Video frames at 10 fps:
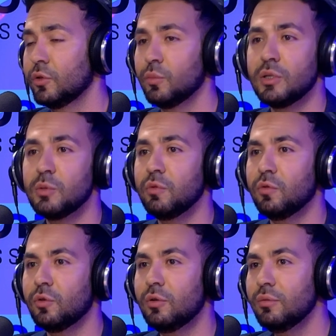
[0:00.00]
2 months
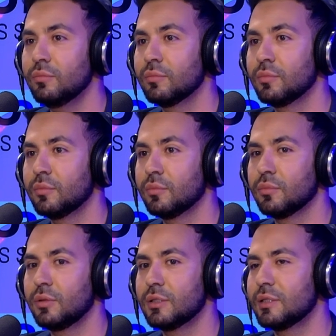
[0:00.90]
before
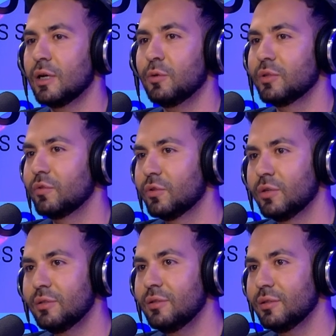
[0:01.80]
is now
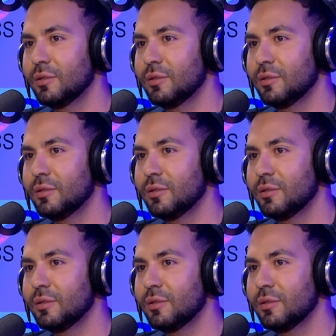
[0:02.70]
different.